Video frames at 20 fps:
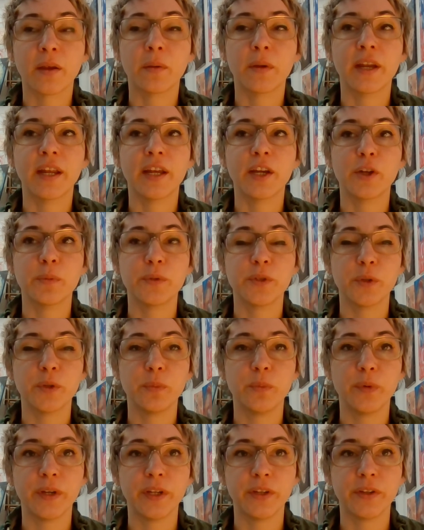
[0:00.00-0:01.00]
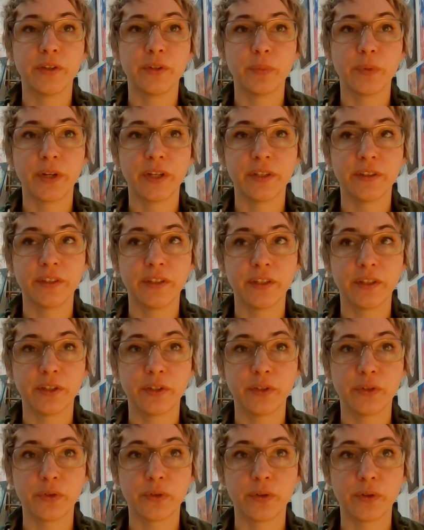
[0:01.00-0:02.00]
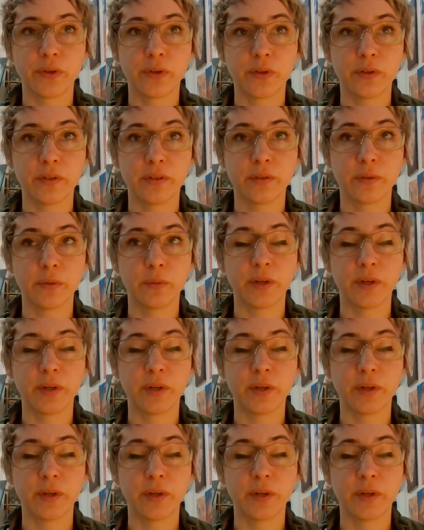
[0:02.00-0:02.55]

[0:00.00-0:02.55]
And it helps you bring your breath into control